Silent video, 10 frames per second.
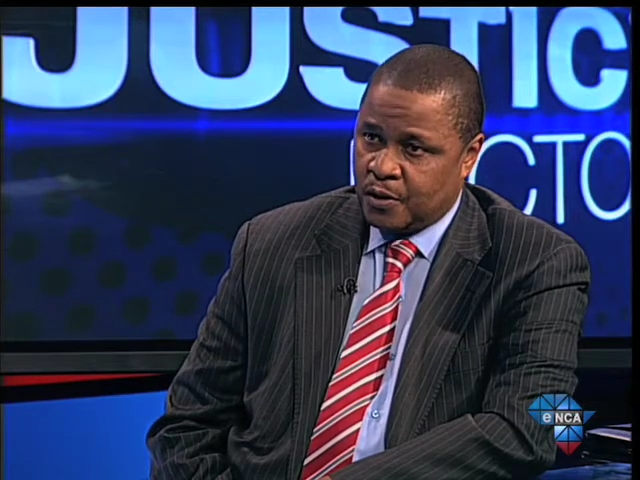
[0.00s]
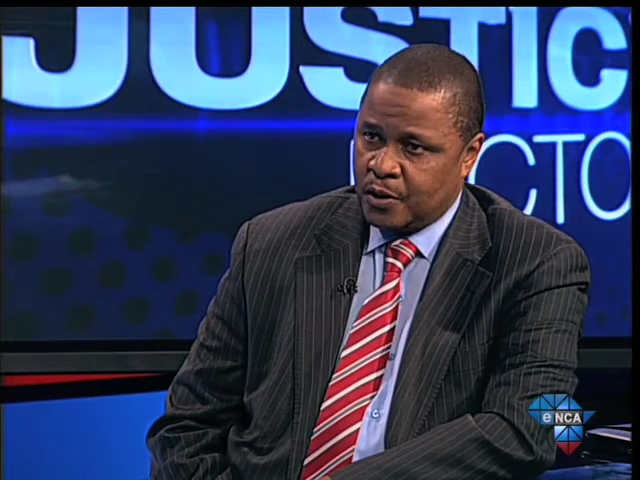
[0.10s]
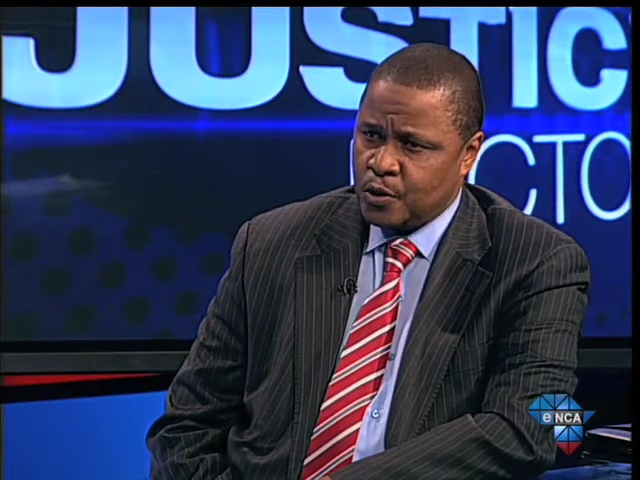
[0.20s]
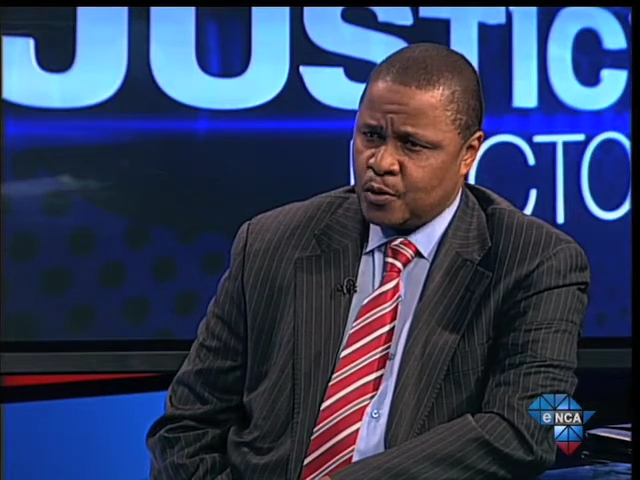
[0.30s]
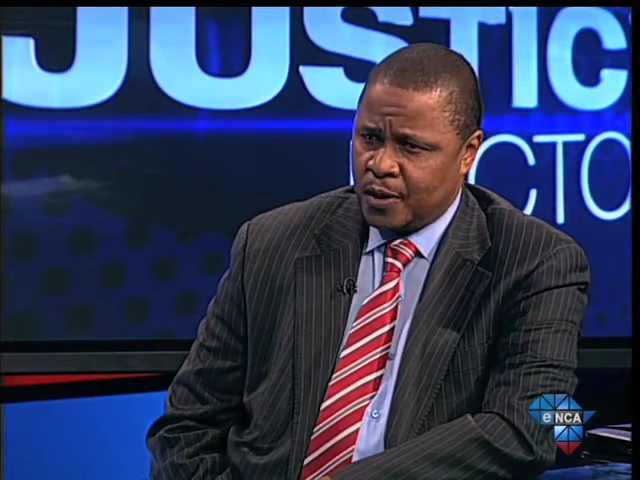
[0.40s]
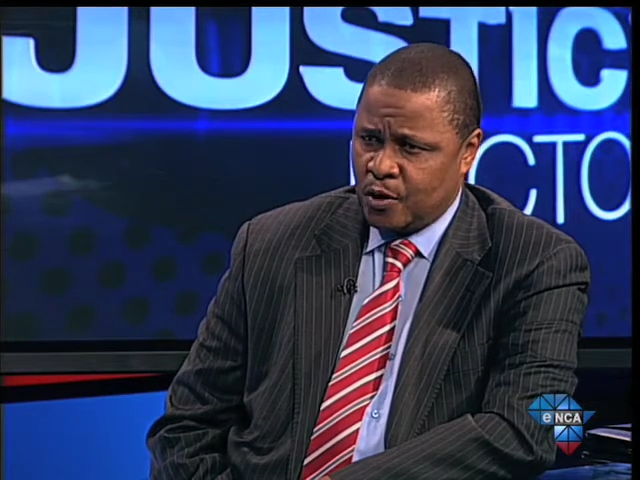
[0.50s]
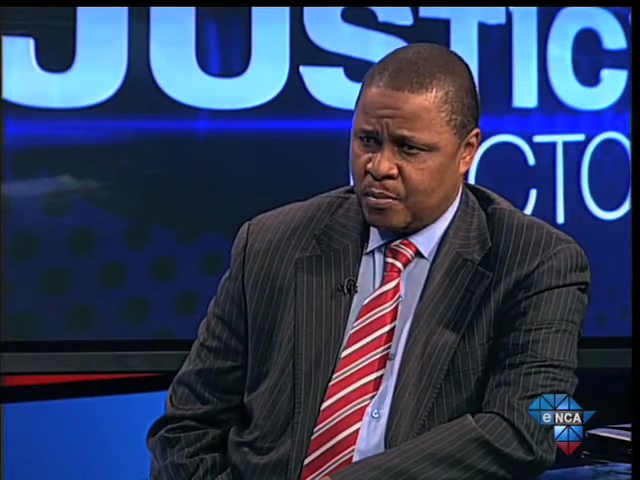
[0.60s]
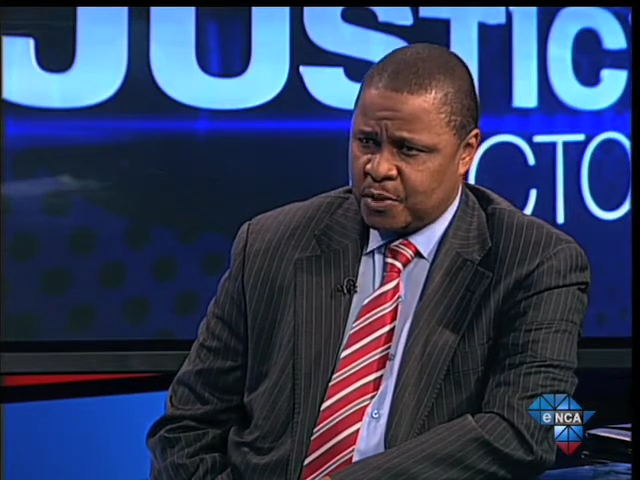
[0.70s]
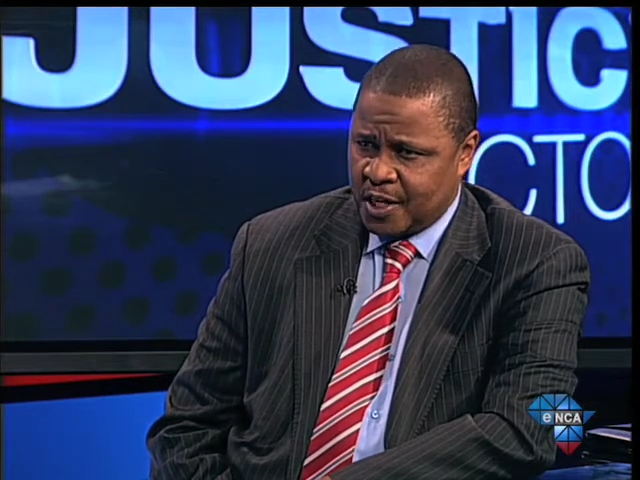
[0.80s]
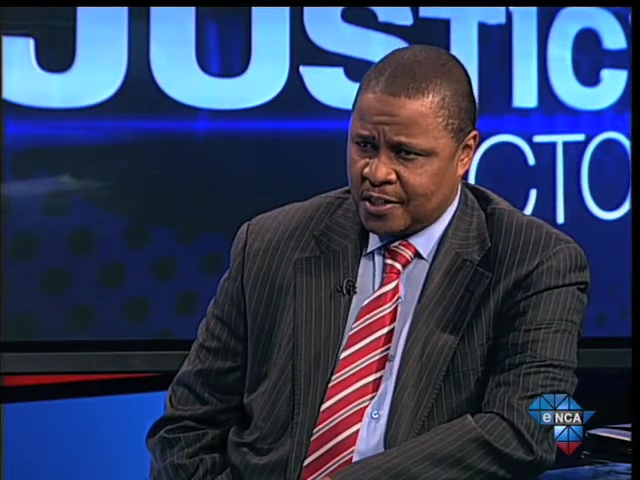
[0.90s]
Those were the
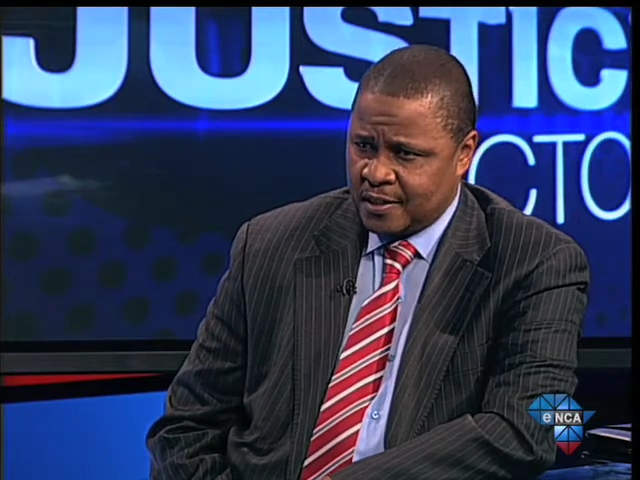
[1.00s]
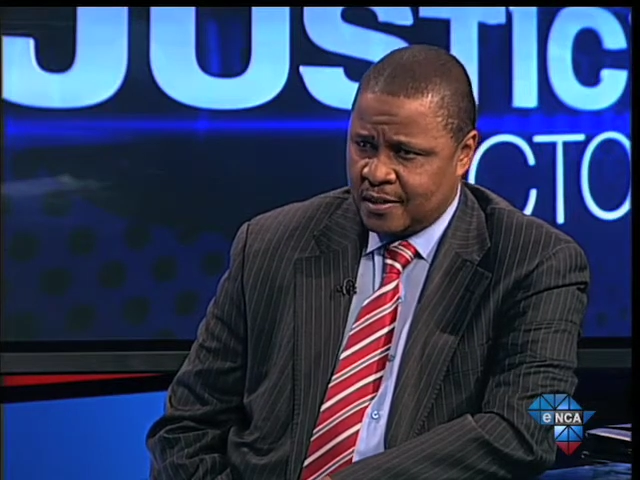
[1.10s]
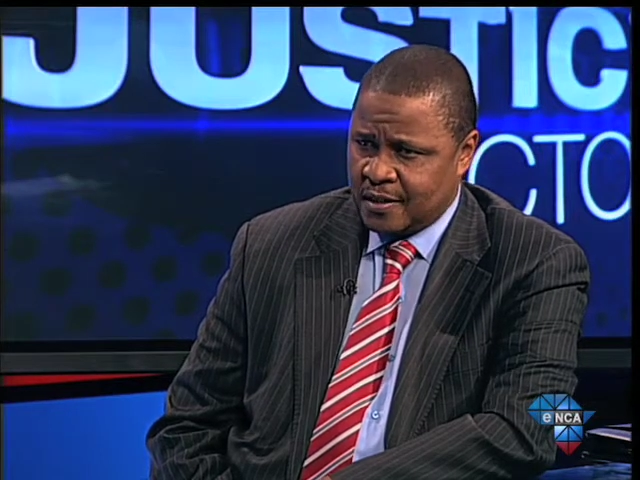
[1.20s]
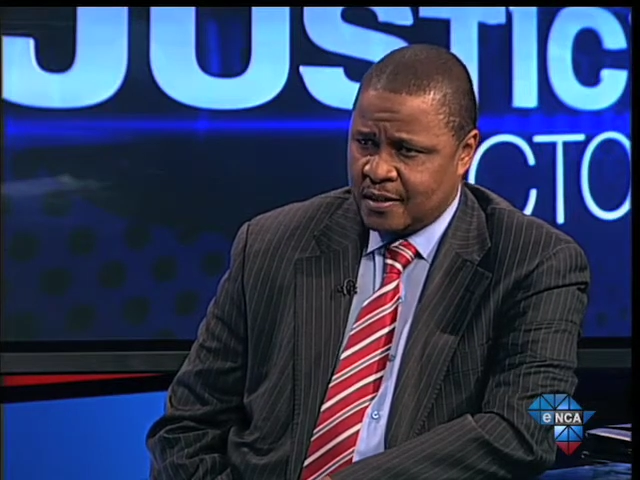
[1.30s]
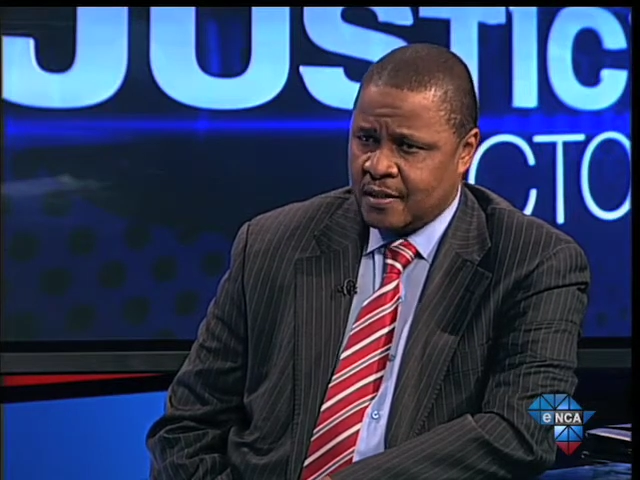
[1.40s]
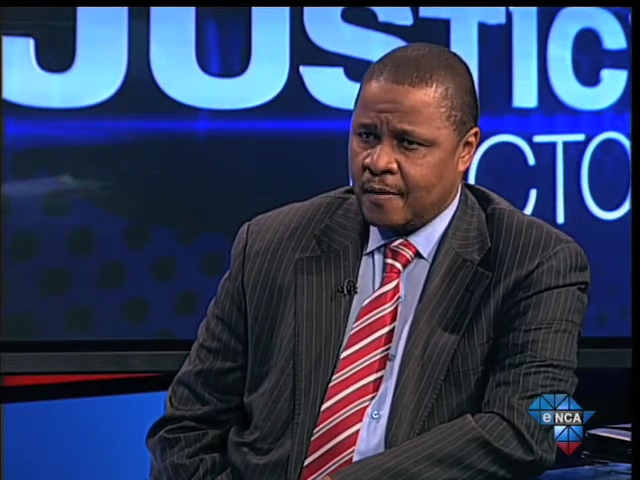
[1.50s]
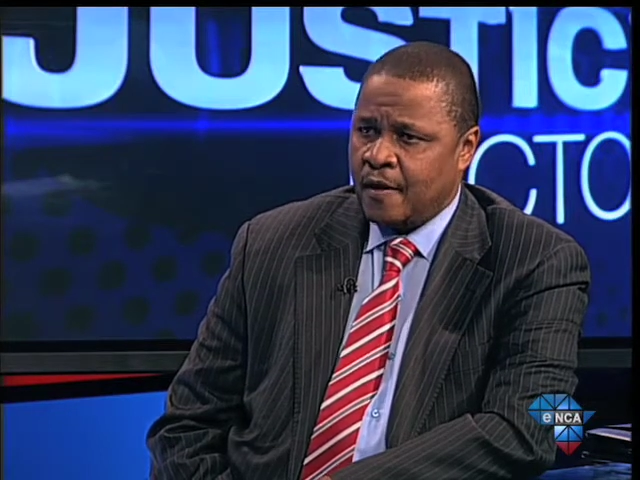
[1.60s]
objections